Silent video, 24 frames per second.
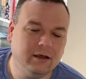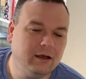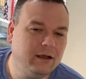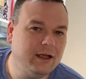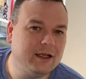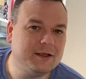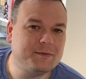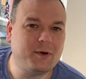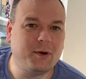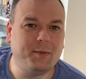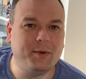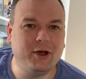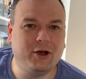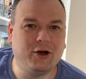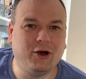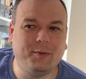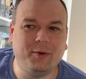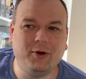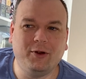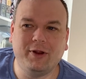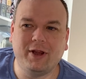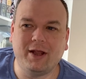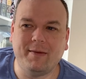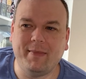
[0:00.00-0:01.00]
There's probably a
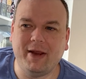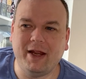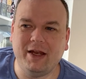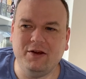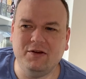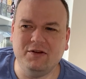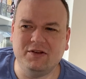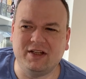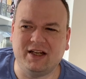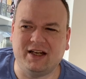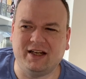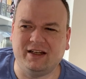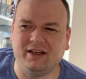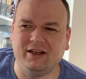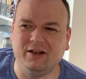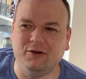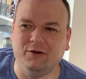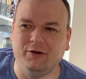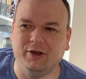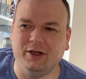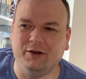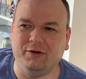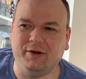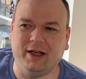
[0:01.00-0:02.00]
couple of other menus that I didn't
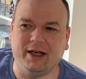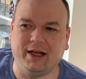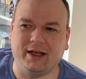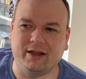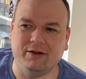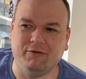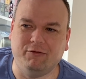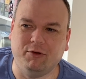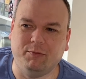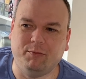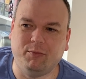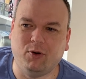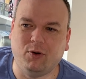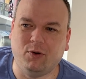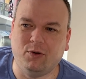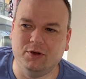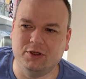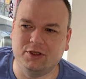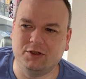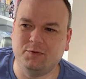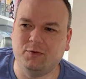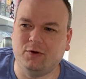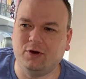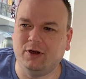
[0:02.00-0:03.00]
go into here, like the
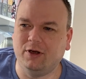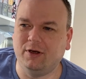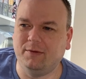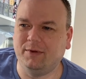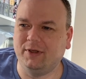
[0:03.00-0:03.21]
reports one,